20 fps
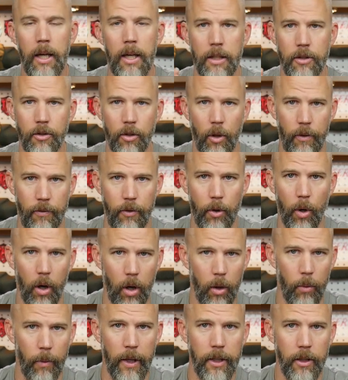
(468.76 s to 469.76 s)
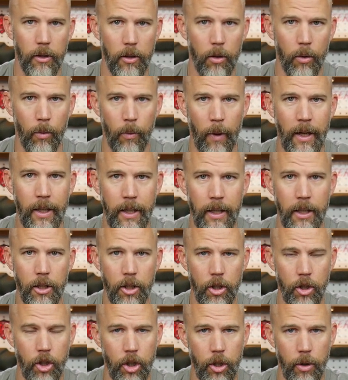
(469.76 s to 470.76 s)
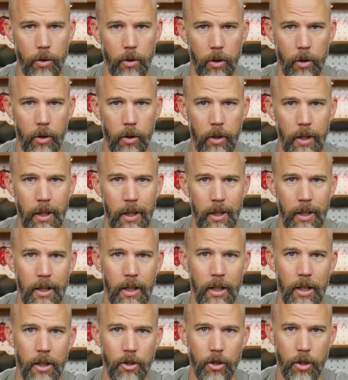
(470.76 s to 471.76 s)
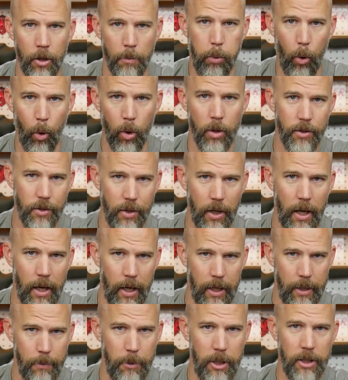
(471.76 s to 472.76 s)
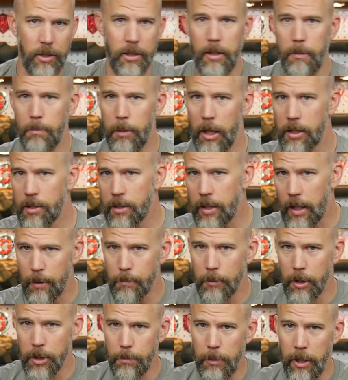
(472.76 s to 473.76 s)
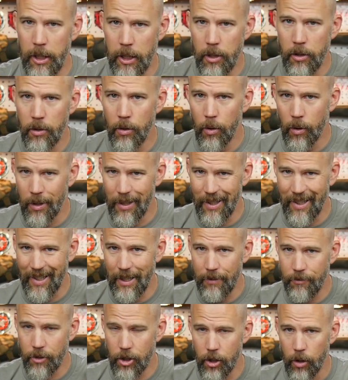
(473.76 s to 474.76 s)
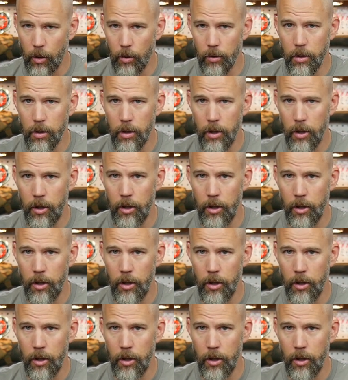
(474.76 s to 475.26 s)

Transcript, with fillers: So if you're a regular right-handed shooter, support side means the buttstock must be in your left shoulder.